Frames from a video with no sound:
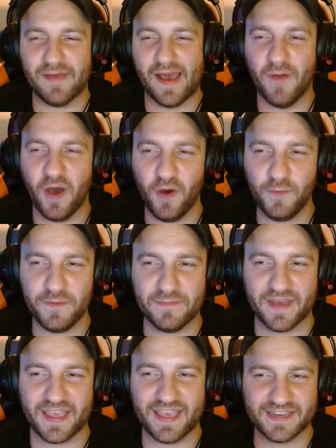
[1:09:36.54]
I'm hoping
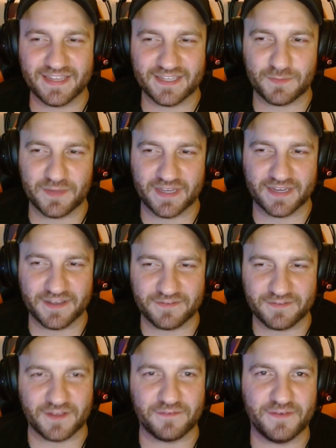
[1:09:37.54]
my head gets big
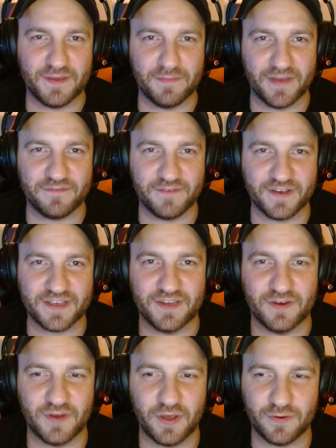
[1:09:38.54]
enough to fit my
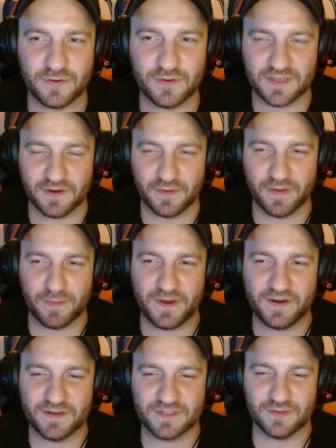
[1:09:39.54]
fucking nose. My
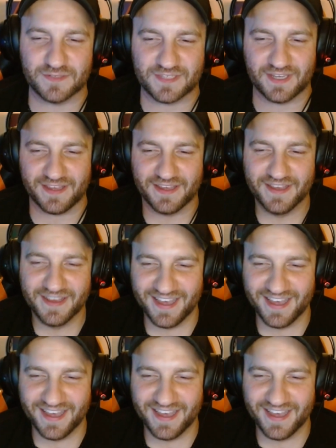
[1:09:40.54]
parents used to...